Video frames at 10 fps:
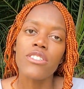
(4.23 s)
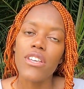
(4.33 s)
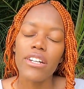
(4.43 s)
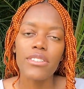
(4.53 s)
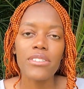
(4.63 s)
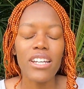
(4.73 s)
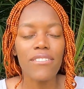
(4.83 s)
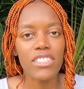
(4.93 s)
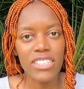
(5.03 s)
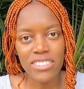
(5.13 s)
so I don't
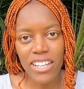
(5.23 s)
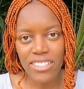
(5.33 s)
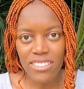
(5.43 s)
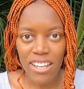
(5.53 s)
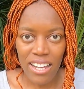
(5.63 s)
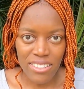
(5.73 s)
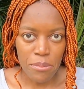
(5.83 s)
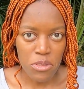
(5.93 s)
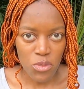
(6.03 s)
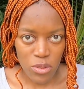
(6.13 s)
have dedicated
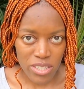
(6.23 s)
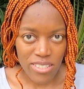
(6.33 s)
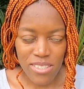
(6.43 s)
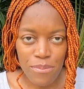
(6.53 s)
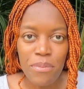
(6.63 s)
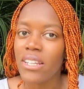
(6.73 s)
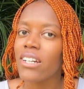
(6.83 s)
items for this.